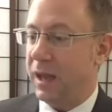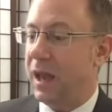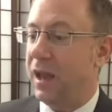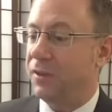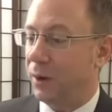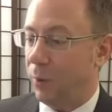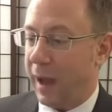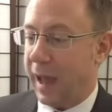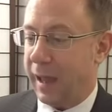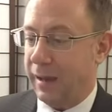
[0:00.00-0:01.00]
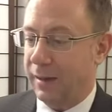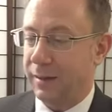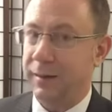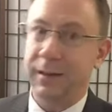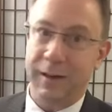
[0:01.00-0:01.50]
Either way,
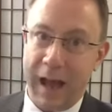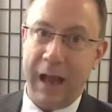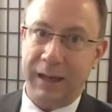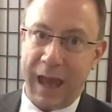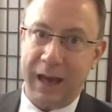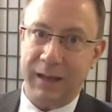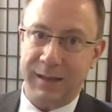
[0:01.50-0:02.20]
you're not getting